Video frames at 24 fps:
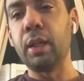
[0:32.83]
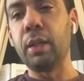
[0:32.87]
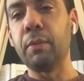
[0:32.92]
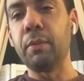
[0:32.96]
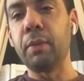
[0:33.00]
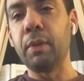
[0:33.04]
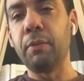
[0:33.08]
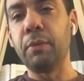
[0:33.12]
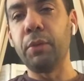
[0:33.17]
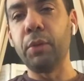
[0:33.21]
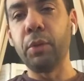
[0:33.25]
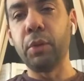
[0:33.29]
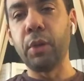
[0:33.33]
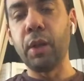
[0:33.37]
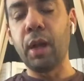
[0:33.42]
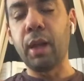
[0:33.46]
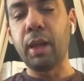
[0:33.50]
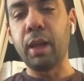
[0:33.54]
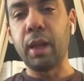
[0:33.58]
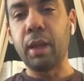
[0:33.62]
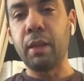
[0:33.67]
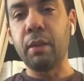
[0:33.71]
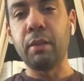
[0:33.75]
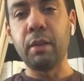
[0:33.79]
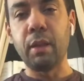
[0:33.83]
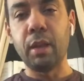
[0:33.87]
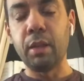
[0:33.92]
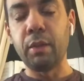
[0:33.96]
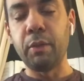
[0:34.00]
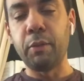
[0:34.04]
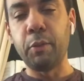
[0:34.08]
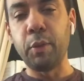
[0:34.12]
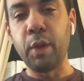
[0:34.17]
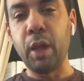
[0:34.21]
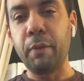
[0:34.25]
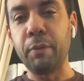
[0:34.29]
If you
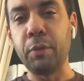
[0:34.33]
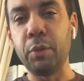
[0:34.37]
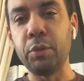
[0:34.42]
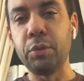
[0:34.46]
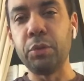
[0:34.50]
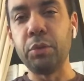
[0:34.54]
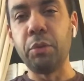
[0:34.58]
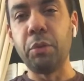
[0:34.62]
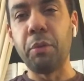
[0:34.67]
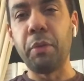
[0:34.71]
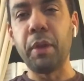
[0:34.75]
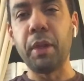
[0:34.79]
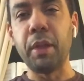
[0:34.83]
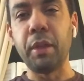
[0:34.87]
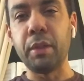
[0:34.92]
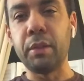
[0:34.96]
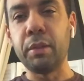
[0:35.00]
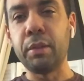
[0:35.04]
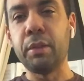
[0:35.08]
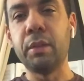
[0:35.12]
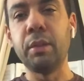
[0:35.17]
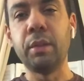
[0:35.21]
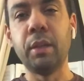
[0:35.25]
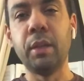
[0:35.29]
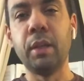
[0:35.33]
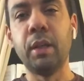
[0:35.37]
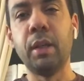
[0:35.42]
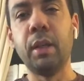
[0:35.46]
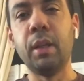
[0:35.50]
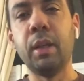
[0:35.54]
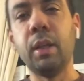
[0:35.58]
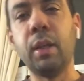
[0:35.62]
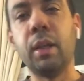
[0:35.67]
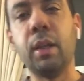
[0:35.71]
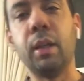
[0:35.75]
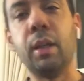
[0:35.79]
have those two things,
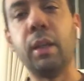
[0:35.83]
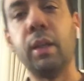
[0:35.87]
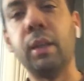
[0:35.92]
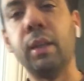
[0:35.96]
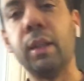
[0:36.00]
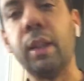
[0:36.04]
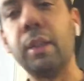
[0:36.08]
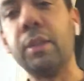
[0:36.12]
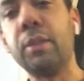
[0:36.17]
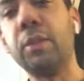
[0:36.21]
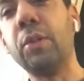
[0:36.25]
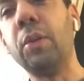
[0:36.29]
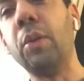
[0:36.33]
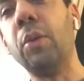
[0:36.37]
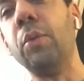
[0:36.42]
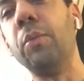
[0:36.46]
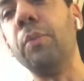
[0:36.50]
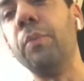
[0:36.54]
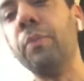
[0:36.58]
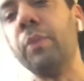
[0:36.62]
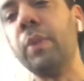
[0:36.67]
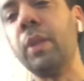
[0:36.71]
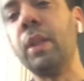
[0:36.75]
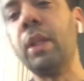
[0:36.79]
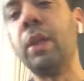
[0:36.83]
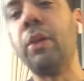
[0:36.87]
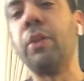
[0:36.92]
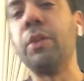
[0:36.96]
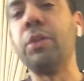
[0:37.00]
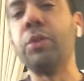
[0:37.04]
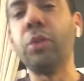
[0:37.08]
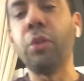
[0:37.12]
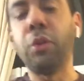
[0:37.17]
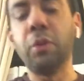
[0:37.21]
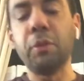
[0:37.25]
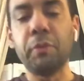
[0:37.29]
let's go. Now the
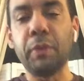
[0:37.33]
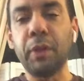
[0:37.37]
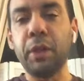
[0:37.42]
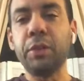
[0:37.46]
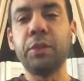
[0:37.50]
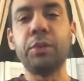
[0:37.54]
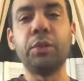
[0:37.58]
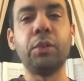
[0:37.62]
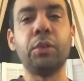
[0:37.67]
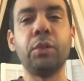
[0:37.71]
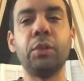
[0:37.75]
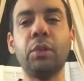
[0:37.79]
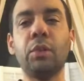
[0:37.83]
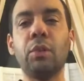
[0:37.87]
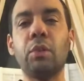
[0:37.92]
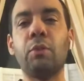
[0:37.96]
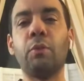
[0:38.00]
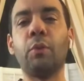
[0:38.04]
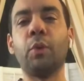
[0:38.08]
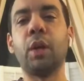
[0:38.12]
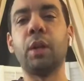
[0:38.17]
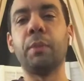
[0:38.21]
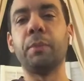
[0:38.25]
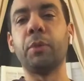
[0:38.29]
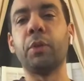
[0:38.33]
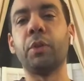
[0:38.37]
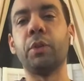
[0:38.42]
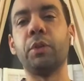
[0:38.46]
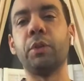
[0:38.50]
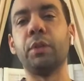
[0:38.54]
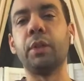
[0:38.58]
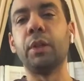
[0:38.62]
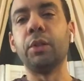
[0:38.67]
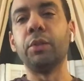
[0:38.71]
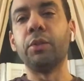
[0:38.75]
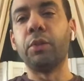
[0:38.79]
short version of what I'm going to
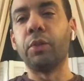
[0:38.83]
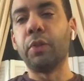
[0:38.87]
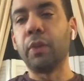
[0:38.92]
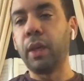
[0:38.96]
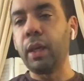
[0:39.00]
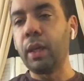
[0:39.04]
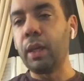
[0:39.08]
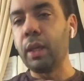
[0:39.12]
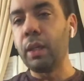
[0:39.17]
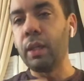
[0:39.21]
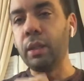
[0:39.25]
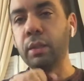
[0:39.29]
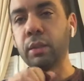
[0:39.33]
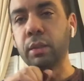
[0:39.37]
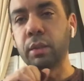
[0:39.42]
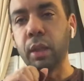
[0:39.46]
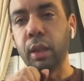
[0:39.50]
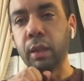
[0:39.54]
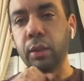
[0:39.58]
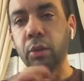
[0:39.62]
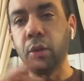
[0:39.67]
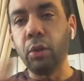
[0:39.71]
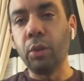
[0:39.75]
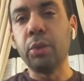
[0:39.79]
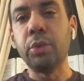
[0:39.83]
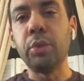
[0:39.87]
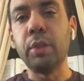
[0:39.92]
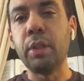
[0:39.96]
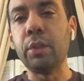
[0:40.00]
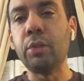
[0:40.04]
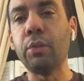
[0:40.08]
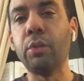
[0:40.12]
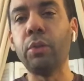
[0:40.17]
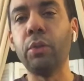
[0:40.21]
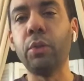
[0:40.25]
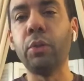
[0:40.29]
tell you today is that all you need
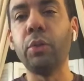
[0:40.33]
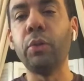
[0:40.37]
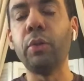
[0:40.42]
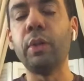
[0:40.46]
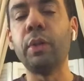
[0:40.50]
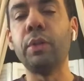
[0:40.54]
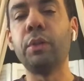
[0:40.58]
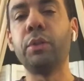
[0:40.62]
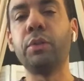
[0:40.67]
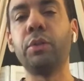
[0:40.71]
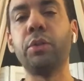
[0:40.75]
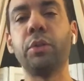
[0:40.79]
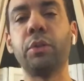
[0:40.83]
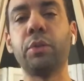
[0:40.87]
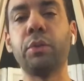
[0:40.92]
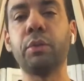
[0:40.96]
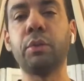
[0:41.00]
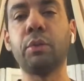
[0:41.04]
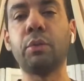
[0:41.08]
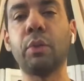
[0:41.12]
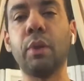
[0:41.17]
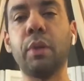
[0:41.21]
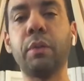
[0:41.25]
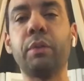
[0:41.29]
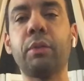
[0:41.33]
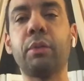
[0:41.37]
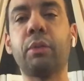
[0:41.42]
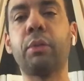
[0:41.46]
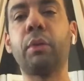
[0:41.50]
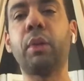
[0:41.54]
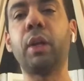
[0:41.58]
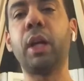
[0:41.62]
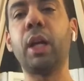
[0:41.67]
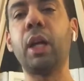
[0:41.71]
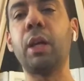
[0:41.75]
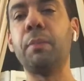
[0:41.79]
to do is just
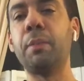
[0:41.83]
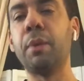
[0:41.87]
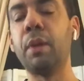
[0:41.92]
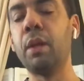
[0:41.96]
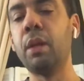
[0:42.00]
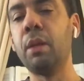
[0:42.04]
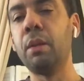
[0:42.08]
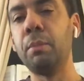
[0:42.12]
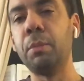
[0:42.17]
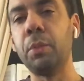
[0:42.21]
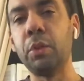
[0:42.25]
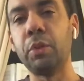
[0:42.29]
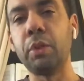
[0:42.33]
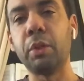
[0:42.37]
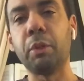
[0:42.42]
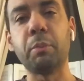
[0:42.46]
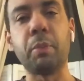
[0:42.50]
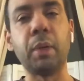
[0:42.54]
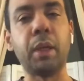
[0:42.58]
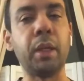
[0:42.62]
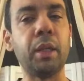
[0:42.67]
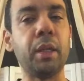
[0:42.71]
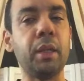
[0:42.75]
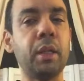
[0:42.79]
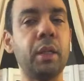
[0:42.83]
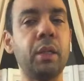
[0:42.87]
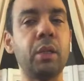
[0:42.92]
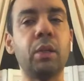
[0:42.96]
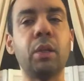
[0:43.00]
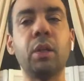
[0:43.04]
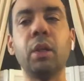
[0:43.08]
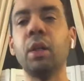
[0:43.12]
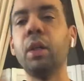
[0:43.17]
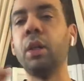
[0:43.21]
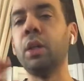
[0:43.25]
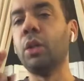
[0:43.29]
transcribe music by
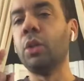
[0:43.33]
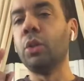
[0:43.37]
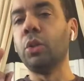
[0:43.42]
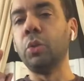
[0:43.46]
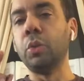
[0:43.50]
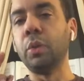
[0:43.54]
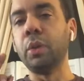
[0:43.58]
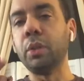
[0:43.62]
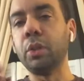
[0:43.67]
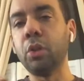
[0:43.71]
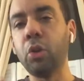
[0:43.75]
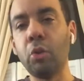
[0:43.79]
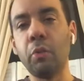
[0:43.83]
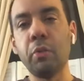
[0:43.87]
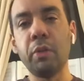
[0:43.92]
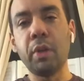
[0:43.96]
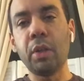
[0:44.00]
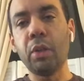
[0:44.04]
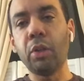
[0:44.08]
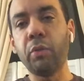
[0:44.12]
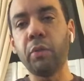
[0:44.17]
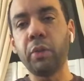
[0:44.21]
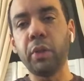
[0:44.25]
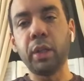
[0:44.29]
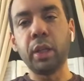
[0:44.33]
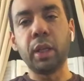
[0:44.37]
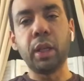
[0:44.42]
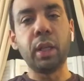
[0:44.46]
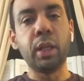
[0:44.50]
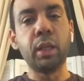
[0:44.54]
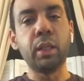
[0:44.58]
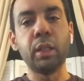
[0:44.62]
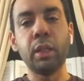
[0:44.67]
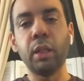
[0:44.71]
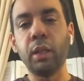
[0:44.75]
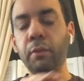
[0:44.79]
ear, do it over and over
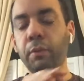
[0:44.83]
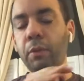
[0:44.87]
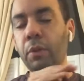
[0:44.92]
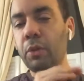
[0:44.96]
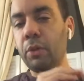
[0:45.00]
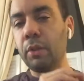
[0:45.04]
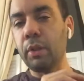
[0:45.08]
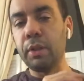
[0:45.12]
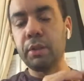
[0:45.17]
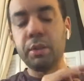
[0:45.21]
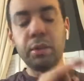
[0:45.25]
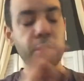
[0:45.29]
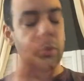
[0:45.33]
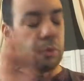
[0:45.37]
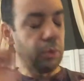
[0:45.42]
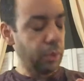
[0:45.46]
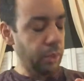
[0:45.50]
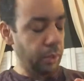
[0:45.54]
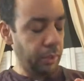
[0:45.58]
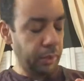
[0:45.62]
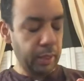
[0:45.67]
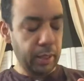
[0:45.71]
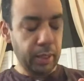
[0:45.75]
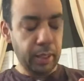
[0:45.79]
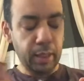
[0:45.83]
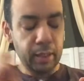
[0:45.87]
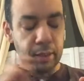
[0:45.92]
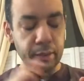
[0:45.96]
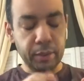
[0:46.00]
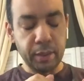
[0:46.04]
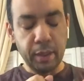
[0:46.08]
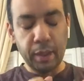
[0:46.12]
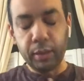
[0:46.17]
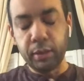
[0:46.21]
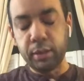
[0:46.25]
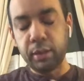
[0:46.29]
again. If you don't listen to anything
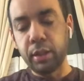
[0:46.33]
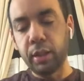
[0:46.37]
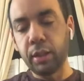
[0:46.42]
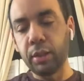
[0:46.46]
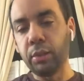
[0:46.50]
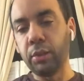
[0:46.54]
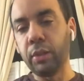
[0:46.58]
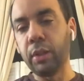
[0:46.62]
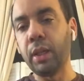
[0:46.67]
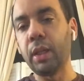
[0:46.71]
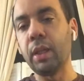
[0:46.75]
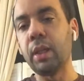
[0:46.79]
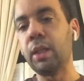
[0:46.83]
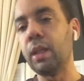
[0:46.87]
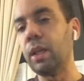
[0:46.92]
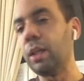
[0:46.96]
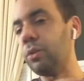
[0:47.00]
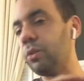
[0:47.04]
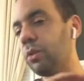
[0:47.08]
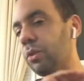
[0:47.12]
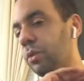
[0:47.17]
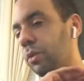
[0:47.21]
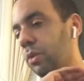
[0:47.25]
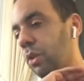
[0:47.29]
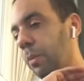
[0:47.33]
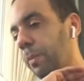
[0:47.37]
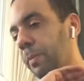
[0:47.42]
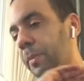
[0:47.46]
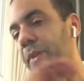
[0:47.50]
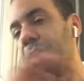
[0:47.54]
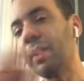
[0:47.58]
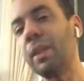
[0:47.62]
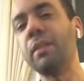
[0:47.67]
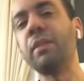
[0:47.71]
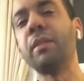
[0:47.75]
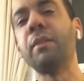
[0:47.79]
else I say today and just
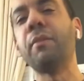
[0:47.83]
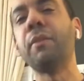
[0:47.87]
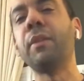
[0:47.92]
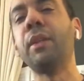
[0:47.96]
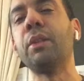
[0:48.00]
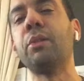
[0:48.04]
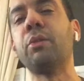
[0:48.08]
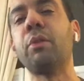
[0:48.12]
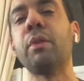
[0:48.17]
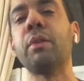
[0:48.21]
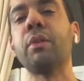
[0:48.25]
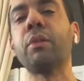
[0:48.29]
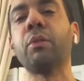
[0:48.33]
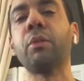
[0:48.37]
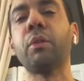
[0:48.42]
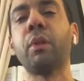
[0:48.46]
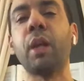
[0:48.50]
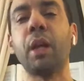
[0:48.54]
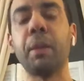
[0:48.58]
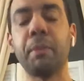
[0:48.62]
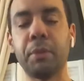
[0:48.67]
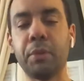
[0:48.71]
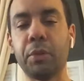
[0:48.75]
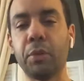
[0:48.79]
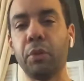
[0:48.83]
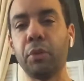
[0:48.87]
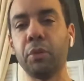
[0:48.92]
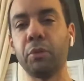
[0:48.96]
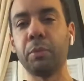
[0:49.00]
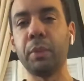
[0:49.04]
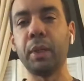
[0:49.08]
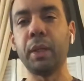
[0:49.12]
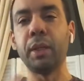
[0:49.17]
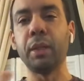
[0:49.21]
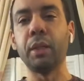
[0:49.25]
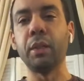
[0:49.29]
obsessively transcribe songs
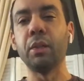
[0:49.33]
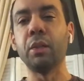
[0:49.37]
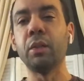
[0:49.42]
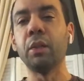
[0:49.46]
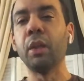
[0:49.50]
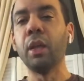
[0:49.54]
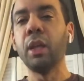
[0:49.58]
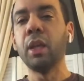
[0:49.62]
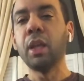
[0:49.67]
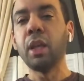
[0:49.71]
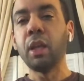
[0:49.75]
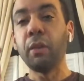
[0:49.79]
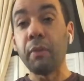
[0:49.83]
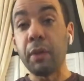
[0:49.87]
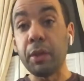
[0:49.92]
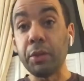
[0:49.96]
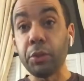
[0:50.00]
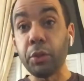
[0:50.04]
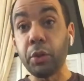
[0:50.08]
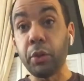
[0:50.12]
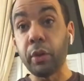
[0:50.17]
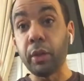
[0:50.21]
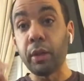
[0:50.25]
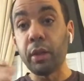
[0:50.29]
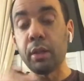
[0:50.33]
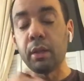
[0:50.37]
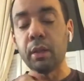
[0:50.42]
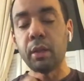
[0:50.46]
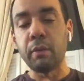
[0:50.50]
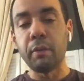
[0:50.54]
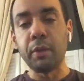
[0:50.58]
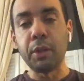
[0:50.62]
by ear, eventually